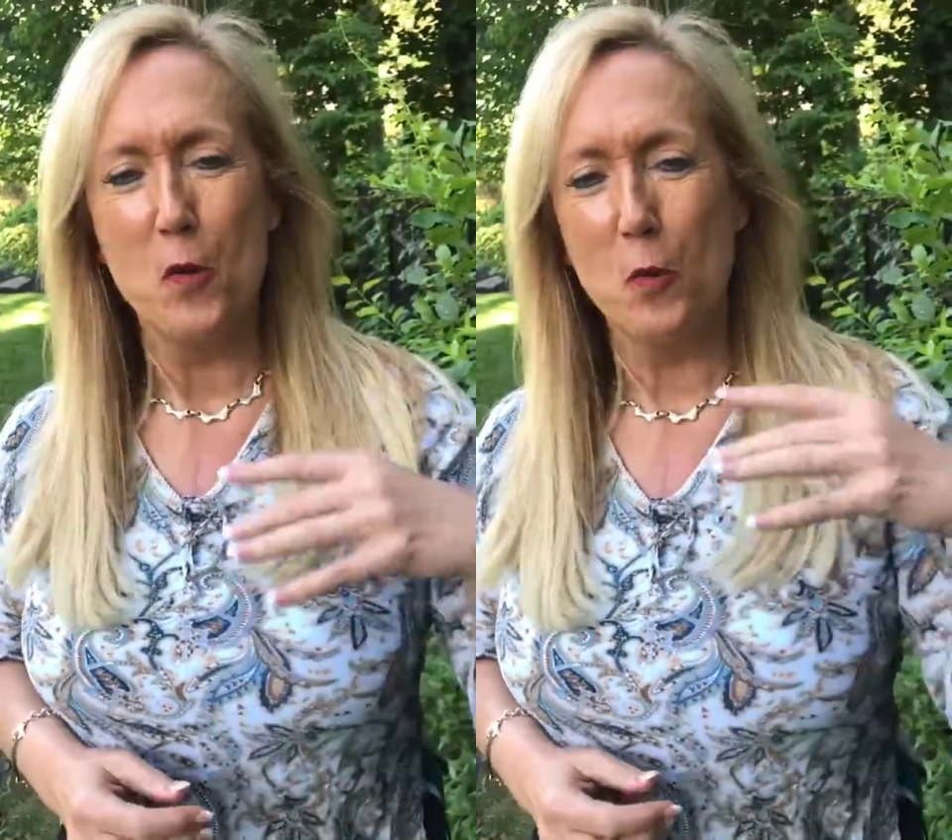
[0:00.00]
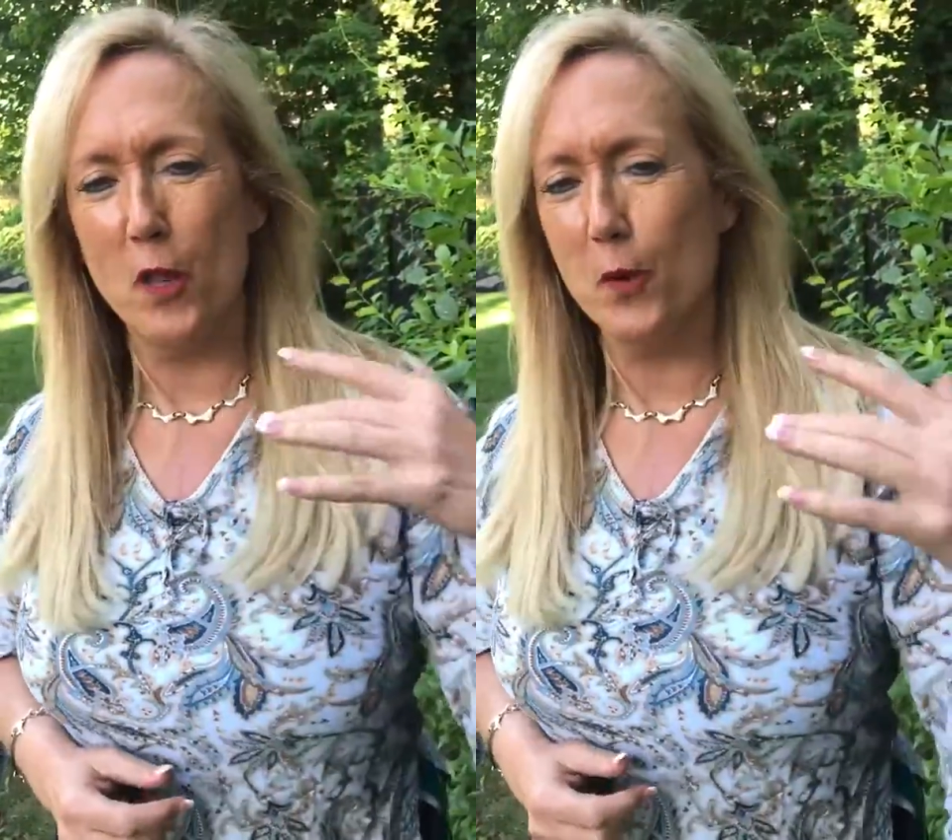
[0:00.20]

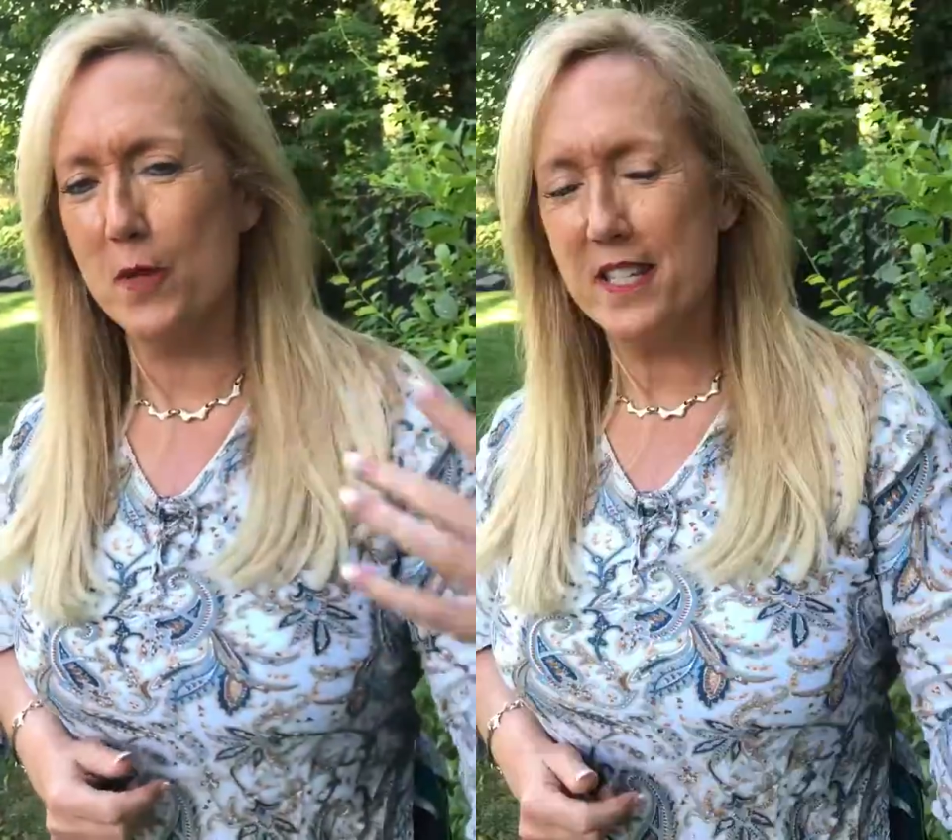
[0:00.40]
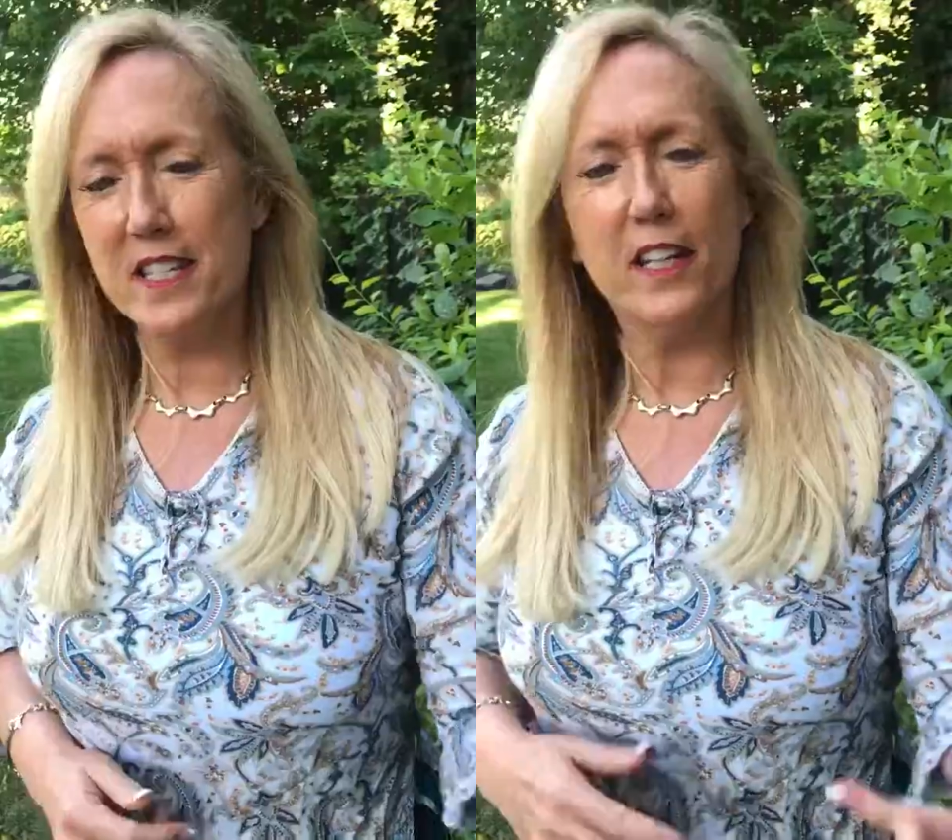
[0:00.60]
whether
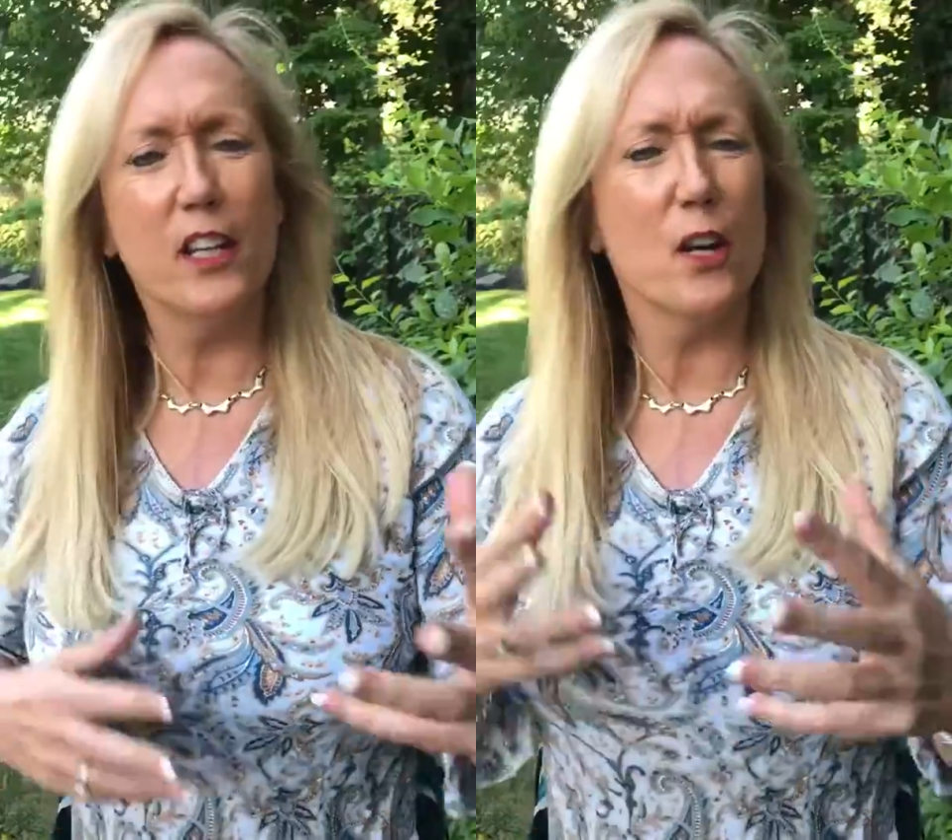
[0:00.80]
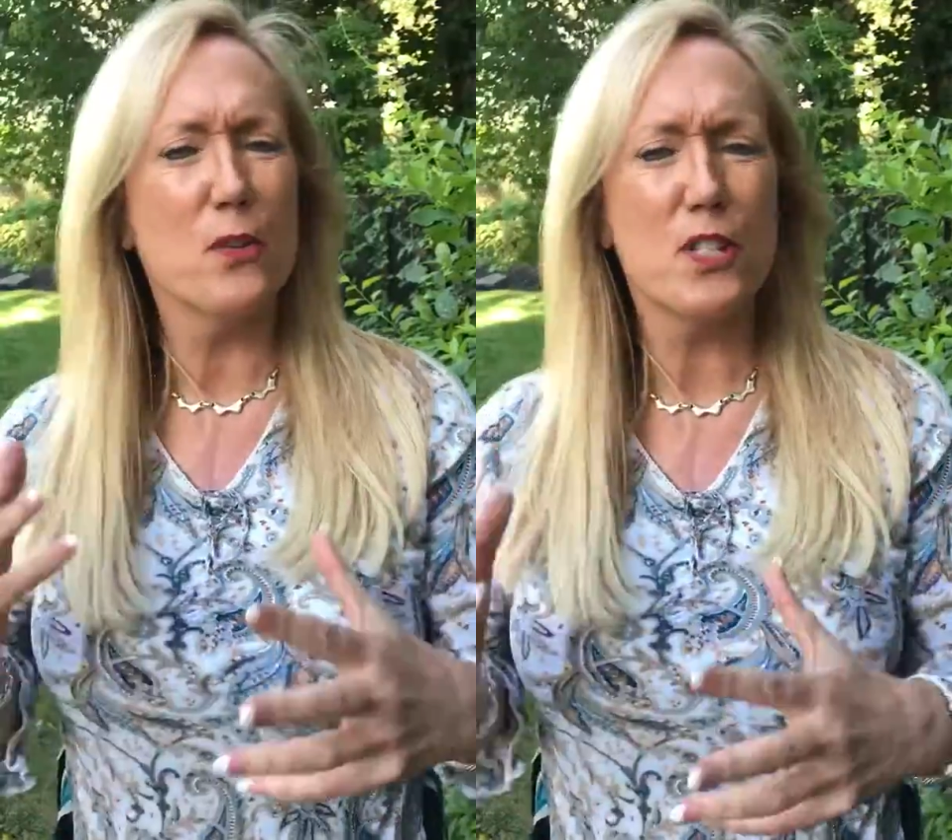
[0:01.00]
it's
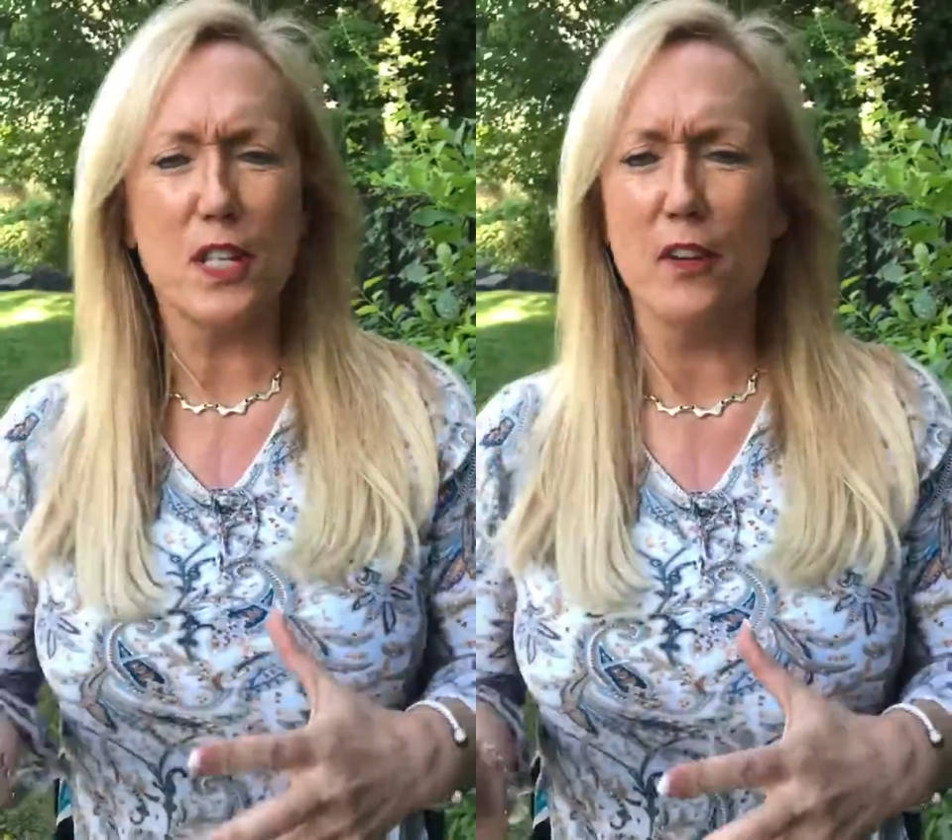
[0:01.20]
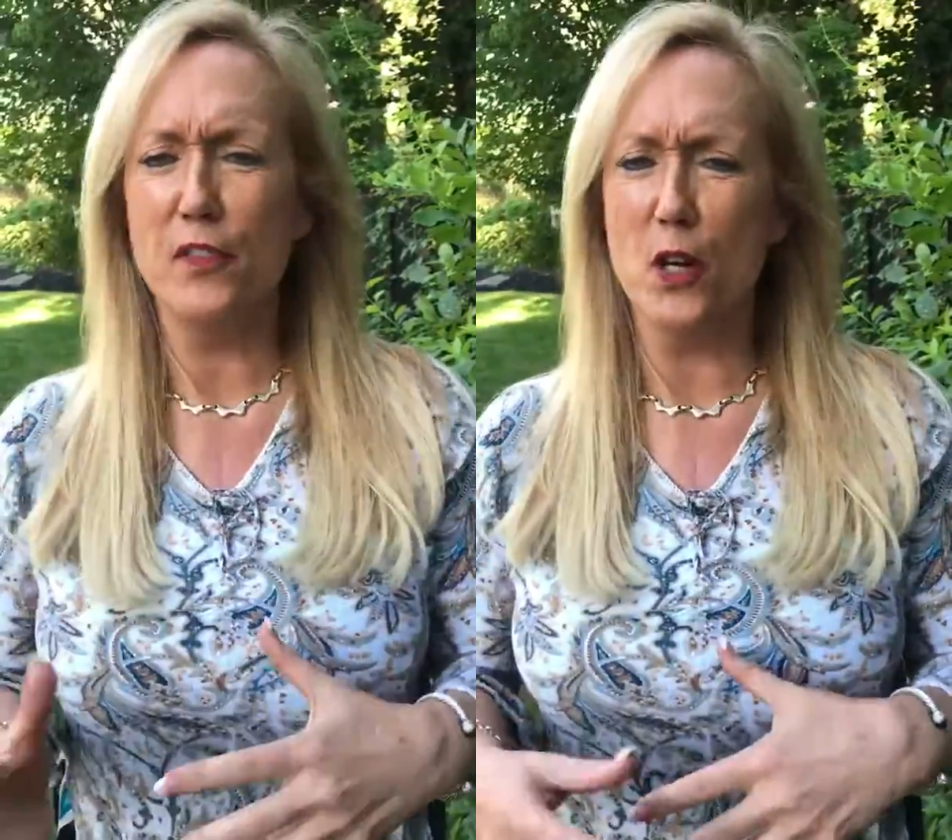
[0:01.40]
CEOs,
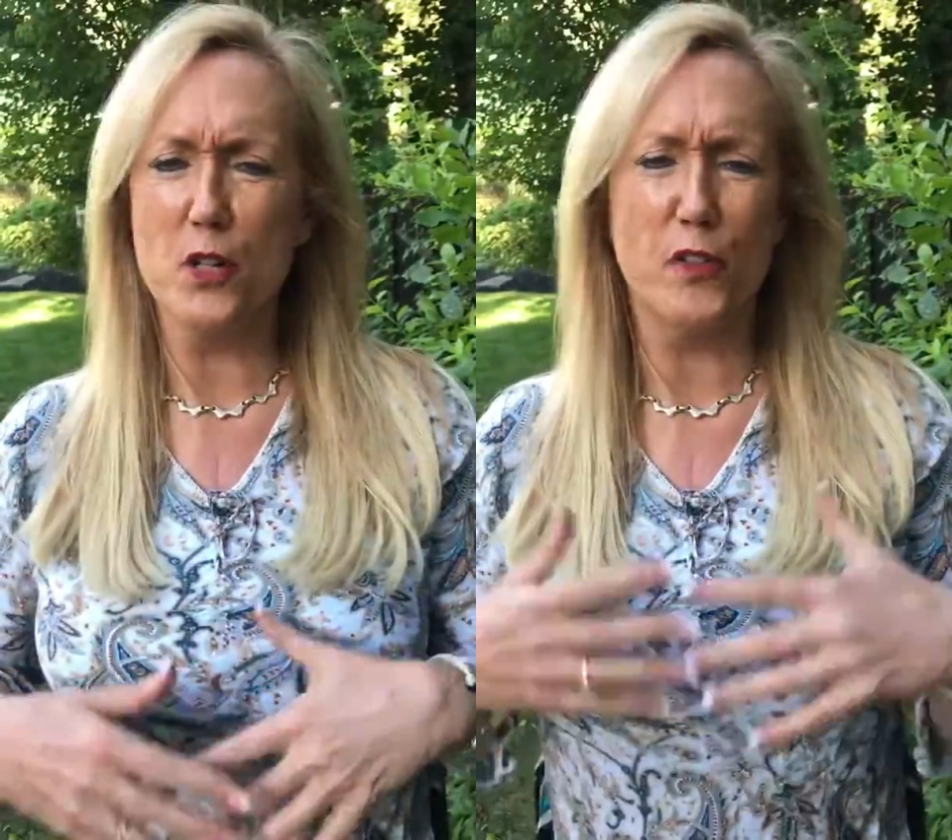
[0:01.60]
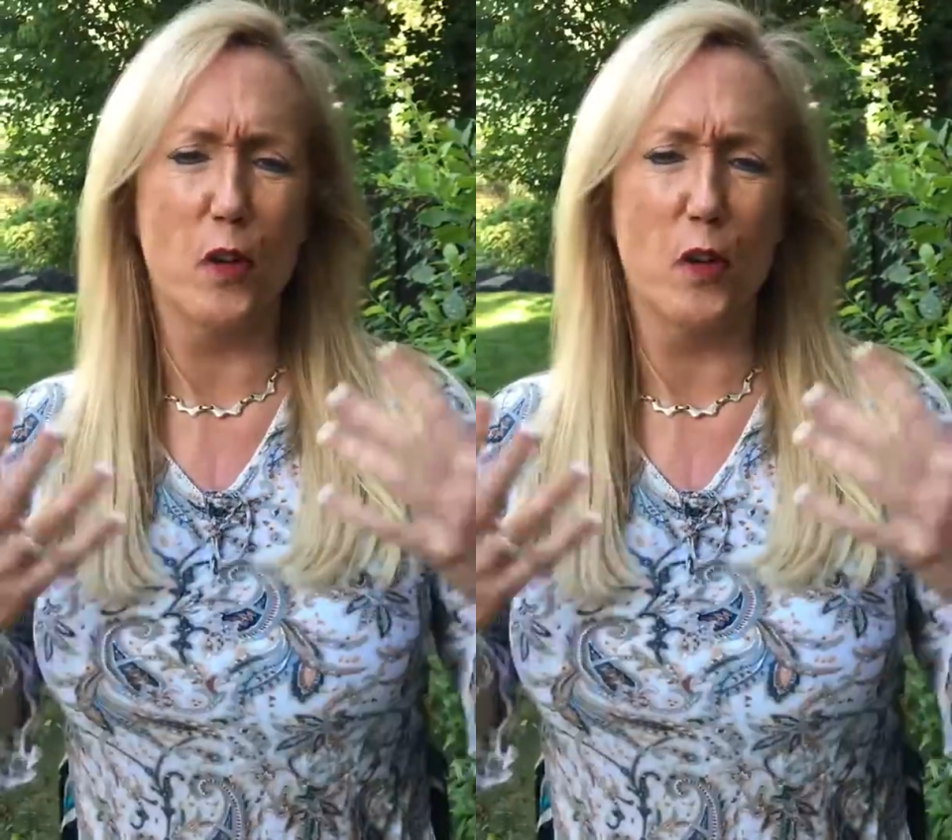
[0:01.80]
CFOs